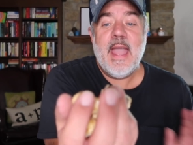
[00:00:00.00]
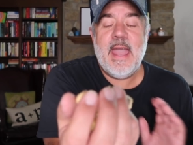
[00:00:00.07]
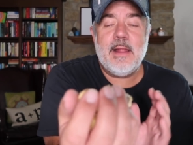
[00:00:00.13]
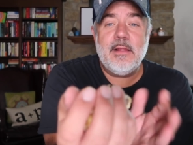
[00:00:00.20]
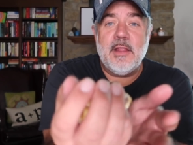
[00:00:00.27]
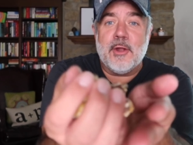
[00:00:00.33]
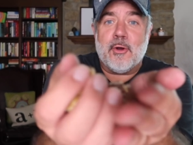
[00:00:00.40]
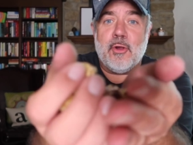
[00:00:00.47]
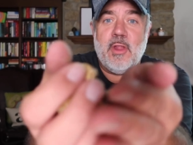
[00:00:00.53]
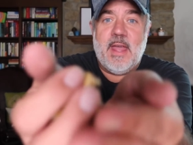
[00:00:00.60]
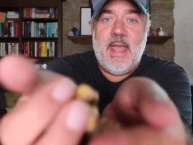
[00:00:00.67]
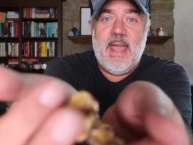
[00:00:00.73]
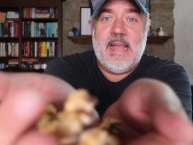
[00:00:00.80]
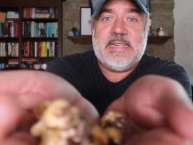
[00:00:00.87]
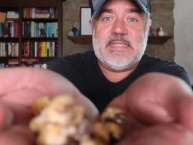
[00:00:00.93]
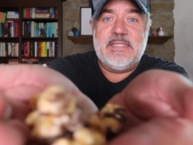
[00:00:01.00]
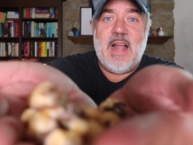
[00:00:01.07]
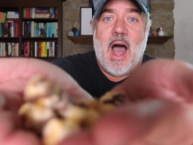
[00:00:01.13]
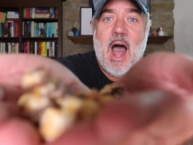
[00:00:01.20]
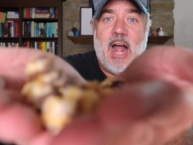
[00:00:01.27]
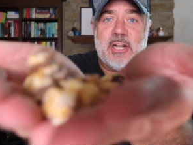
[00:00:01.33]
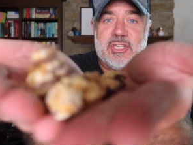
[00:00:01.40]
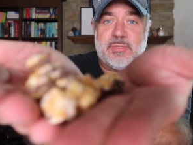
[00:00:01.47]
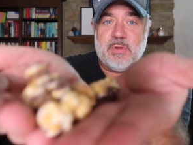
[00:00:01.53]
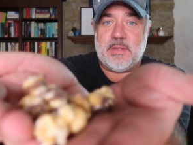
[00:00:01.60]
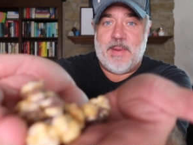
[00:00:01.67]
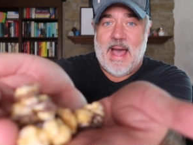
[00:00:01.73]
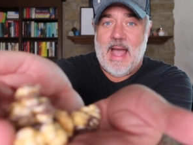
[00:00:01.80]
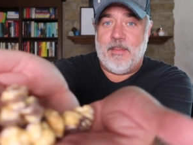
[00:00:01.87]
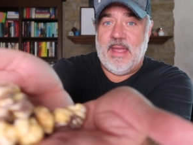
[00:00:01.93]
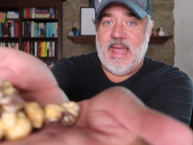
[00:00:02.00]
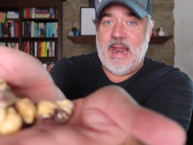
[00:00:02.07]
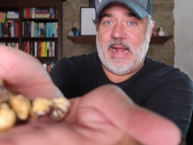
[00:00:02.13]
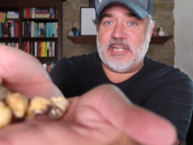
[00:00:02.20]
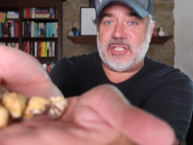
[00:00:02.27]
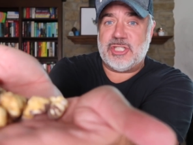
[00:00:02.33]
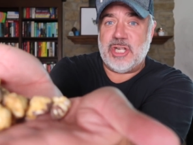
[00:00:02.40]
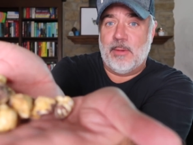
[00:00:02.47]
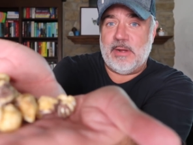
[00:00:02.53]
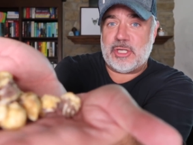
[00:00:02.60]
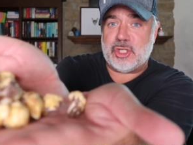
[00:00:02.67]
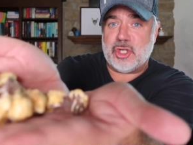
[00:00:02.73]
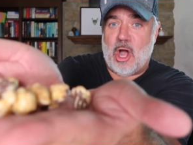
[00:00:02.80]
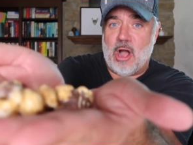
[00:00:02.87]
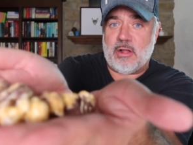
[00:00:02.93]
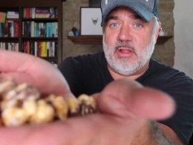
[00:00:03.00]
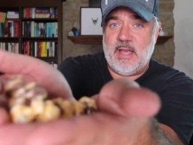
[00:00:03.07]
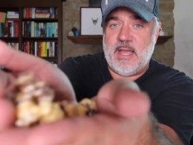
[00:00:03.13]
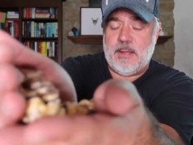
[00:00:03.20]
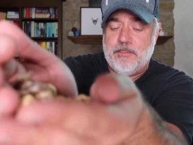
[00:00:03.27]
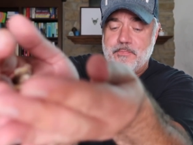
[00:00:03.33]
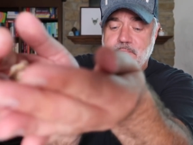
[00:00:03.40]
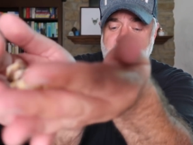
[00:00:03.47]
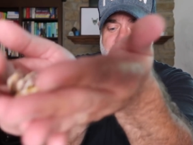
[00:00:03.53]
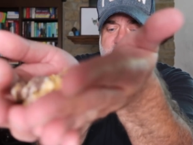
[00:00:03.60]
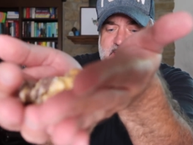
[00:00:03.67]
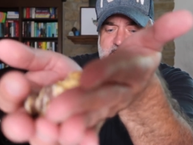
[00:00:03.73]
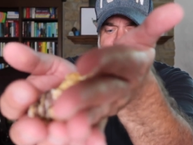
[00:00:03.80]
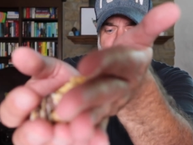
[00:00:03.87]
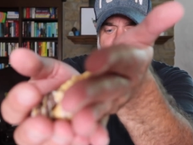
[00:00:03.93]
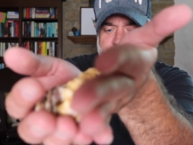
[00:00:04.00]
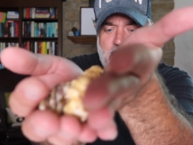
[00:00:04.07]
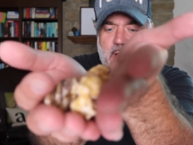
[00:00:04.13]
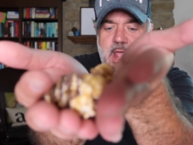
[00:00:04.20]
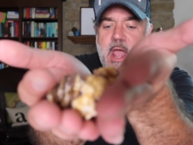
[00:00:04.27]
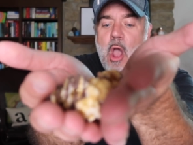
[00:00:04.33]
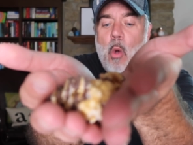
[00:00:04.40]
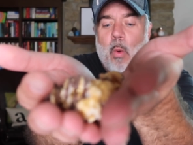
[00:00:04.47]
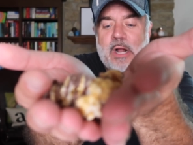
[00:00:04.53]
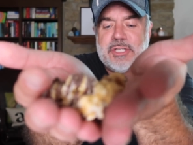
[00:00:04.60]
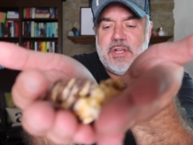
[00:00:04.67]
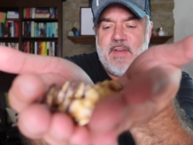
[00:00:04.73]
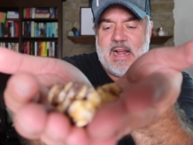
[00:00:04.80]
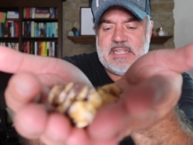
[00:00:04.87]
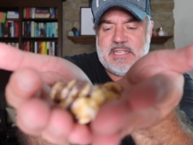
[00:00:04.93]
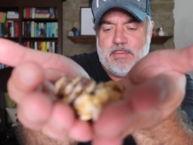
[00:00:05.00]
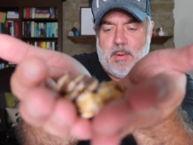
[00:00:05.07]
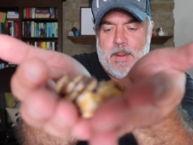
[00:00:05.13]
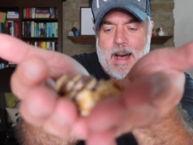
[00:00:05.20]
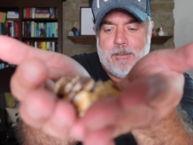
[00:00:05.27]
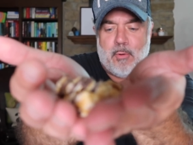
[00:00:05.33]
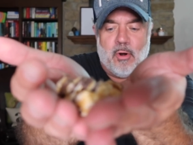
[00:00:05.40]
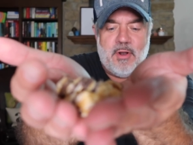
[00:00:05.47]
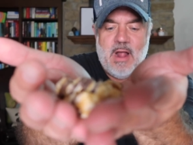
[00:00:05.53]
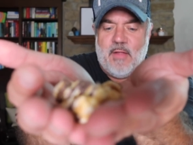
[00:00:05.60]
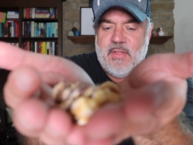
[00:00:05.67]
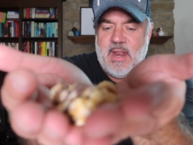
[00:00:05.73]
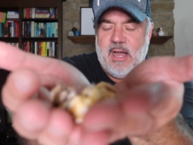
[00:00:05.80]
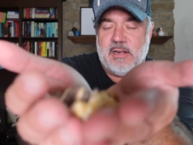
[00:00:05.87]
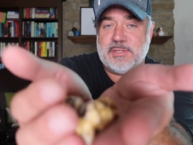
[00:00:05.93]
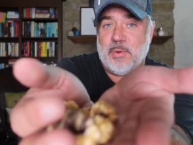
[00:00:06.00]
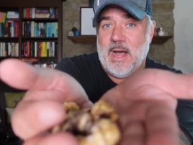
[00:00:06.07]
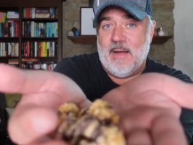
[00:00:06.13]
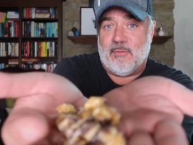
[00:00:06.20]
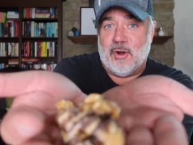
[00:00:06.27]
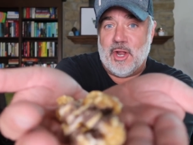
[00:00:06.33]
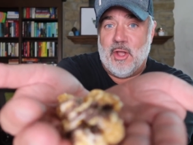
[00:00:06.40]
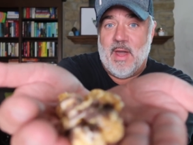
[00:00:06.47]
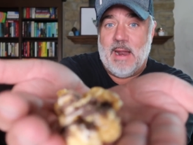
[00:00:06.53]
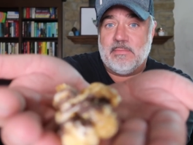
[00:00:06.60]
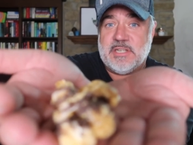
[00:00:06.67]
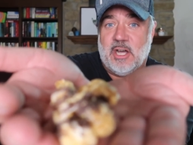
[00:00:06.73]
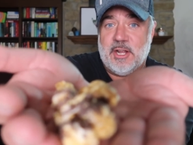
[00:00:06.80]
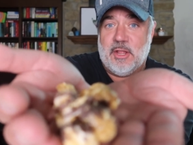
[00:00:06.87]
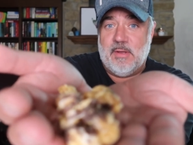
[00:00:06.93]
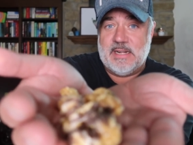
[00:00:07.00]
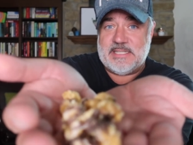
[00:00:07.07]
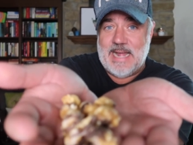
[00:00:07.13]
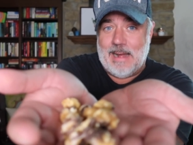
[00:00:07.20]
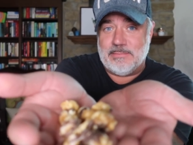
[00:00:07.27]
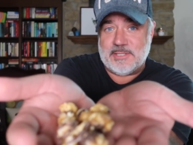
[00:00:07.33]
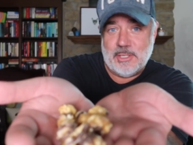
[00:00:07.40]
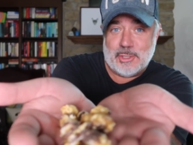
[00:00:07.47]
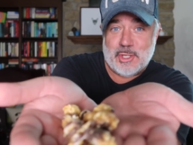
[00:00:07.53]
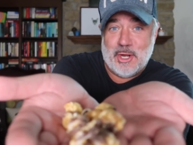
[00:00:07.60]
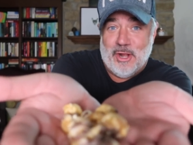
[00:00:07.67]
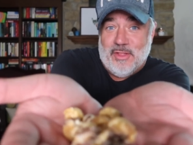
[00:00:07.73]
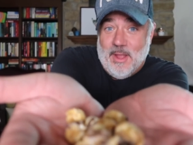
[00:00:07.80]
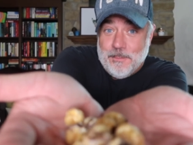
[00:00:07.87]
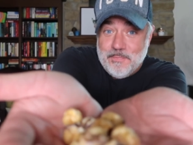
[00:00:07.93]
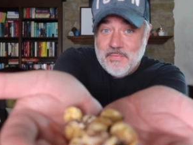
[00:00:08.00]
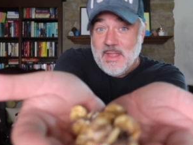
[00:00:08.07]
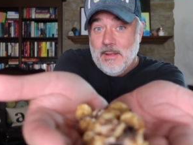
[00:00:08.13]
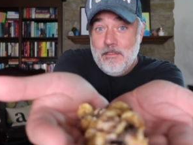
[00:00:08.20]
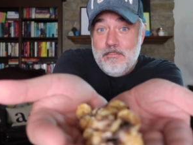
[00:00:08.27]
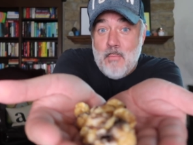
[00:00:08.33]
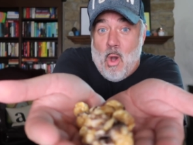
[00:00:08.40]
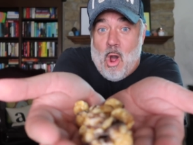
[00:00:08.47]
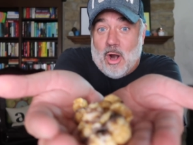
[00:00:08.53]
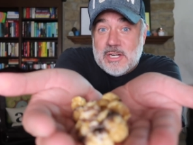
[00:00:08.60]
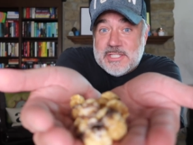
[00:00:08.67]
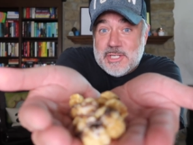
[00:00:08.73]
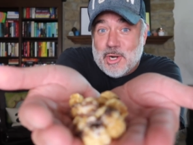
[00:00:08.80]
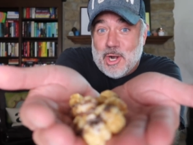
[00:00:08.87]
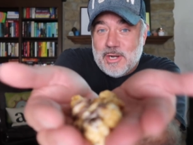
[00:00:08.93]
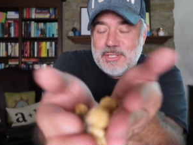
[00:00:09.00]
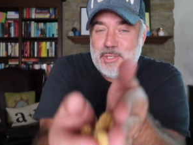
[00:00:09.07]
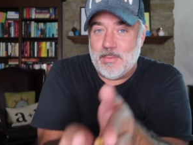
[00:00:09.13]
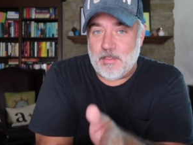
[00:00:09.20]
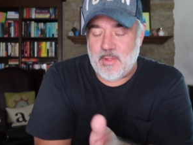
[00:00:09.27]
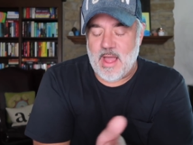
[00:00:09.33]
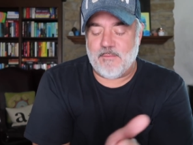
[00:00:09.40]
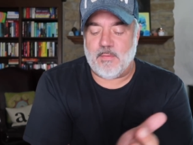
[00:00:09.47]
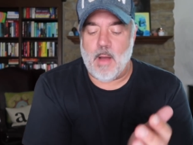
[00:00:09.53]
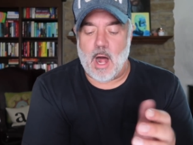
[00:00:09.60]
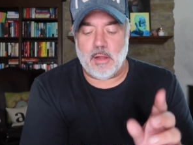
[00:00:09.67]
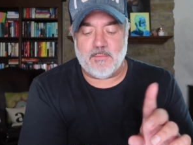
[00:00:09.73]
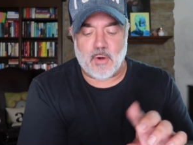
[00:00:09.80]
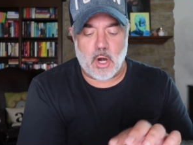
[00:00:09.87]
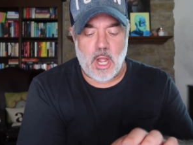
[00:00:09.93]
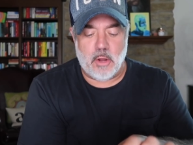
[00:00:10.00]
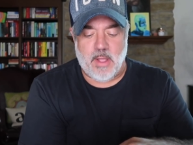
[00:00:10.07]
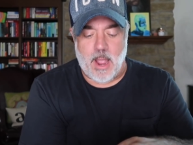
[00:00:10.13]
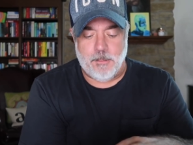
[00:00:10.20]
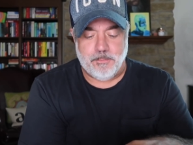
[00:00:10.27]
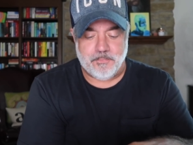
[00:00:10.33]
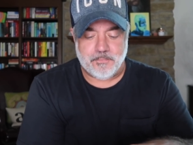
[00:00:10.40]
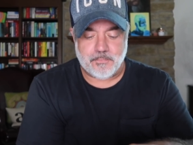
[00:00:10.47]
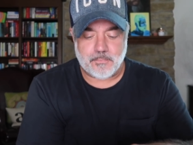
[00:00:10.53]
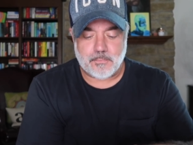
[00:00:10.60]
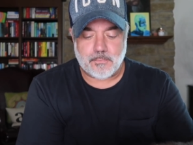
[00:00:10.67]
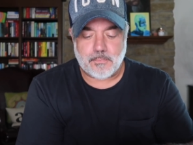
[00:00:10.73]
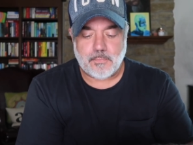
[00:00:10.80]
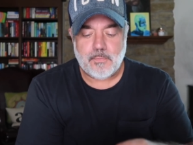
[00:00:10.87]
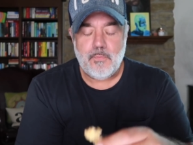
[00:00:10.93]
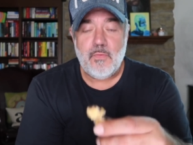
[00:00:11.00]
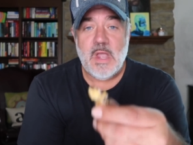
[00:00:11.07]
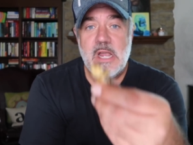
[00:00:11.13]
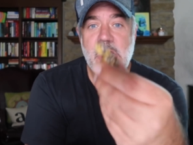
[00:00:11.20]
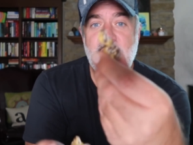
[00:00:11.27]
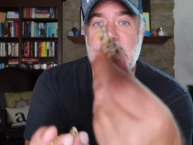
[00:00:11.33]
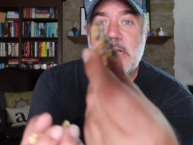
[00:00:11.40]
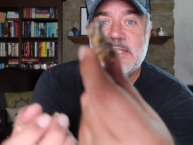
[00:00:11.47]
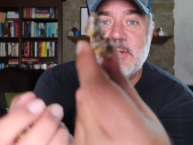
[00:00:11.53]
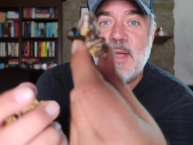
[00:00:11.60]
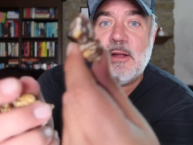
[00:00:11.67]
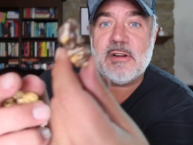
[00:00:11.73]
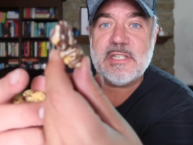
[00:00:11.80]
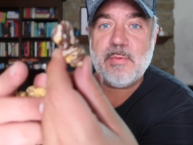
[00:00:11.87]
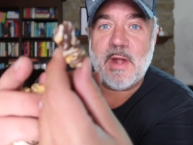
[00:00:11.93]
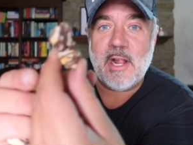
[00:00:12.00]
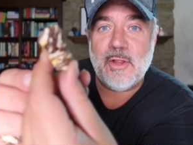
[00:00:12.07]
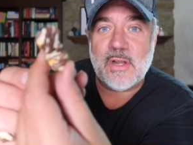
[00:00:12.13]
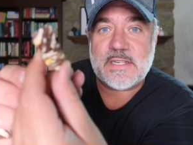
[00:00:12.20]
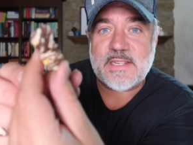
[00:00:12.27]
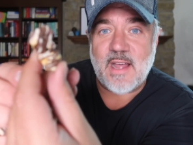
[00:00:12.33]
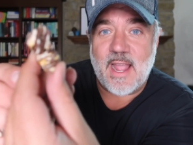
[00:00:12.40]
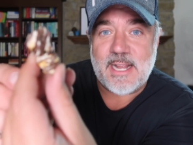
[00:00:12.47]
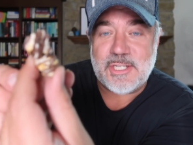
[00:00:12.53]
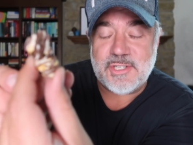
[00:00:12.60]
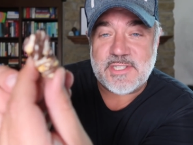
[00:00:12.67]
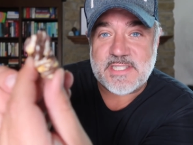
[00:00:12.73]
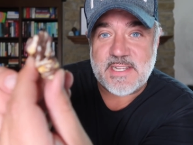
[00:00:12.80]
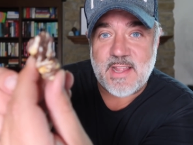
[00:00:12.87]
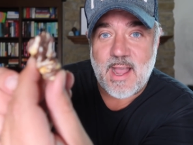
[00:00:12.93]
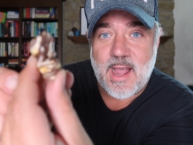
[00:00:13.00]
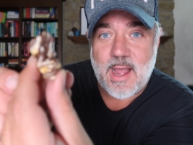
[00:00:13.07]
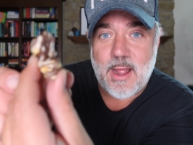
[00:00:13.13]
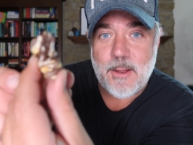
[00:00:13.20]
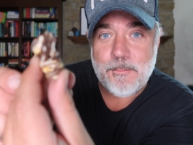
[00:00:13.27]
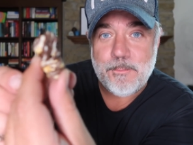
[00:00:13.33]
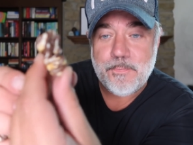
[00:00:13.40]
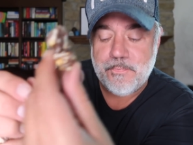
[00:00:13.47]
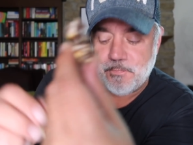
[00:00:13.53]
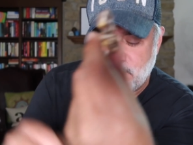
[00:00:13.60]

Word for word: It literally is not just what the, I mean, it has so much chocolate and stuff on here. Once you've had a deeper popcorn, nothing else will ever do. And I'm telling you, it's the absolute truth. More, sir. Do you remember that from Oliver? Okay. So here is what it looks like. Do you see that?